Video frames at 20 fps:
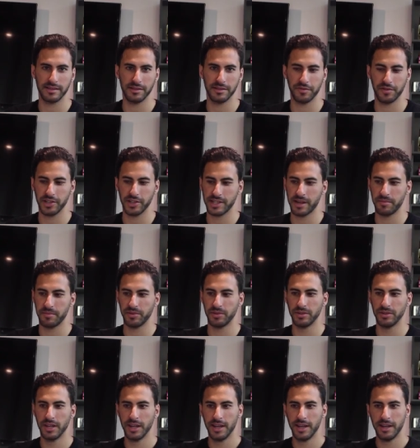So for
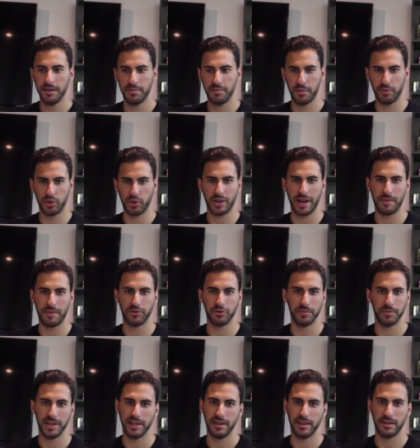example, people come
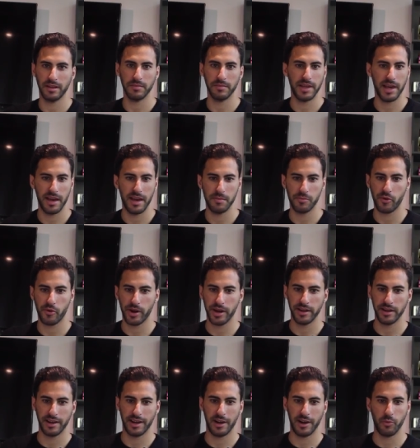to me and they tell me, hey,
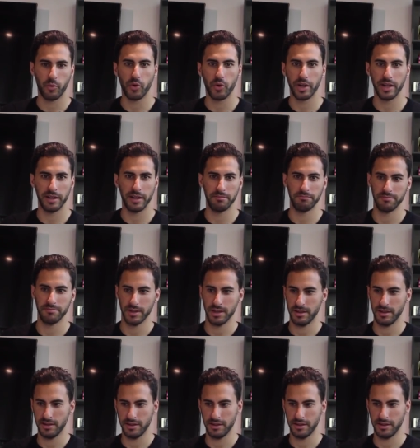Moran, I want to